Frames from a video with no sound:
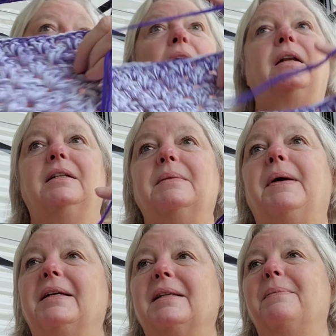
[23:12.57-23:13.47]
I need to
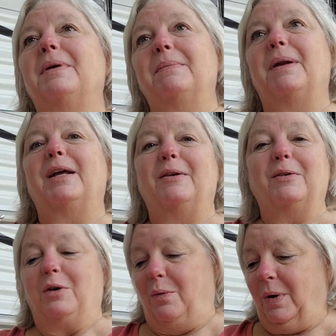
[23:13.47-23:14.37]
make something, but I
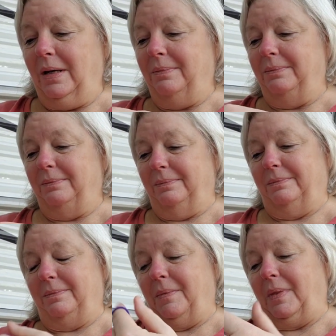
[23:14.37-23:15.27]
don't know what.
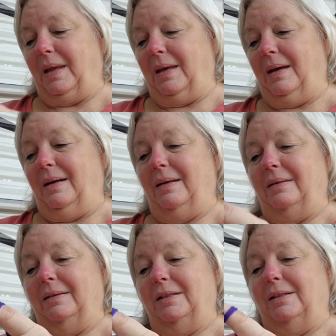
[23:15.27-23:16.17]
Uh,
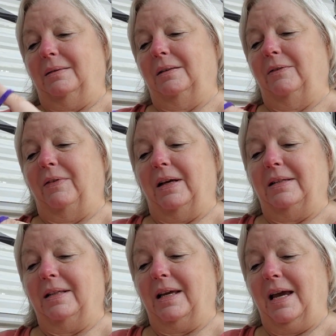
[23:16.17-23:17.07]
so if
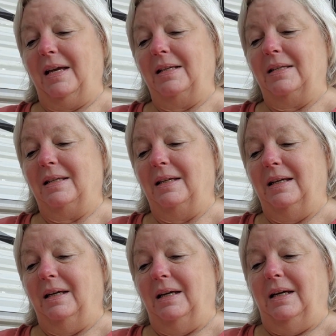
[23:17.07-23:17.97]
that's the case,
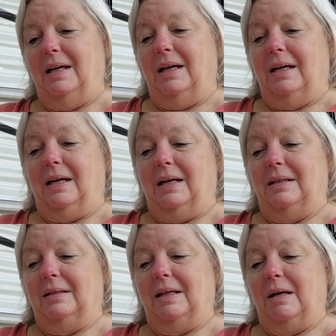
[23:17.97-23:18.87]

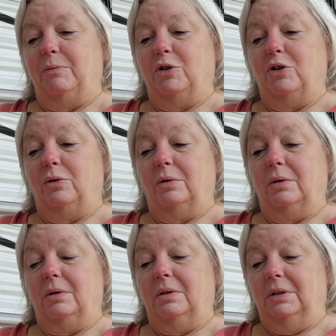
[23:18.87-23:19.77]
uh, I'm
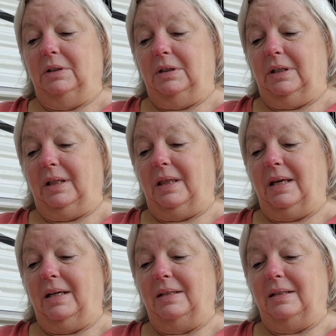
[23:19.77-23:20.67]
sure
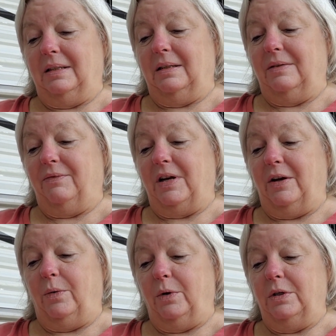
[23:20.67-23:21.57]
that the
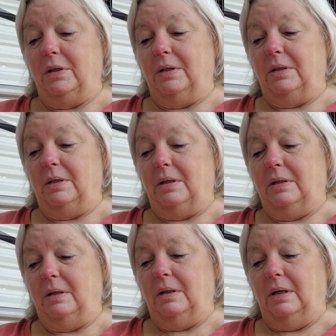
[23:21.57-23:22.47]
Flying Horses
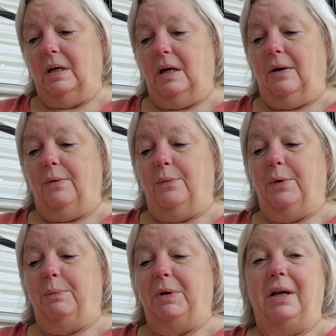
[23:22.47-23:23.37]

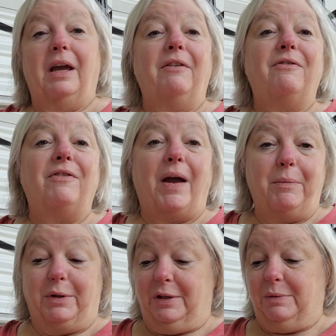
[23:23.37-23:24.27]
would be a
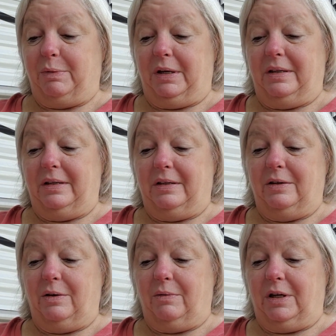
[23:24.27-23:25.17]
fabulous place
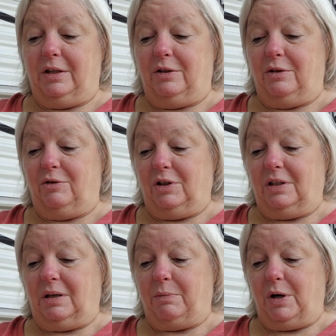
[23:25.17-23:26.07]
to donate to,
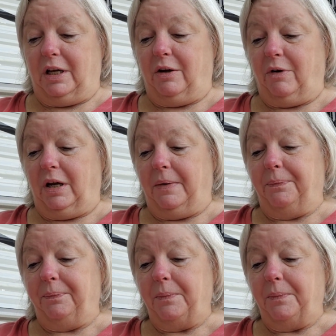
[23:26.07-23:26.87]
just like Boggy Creek.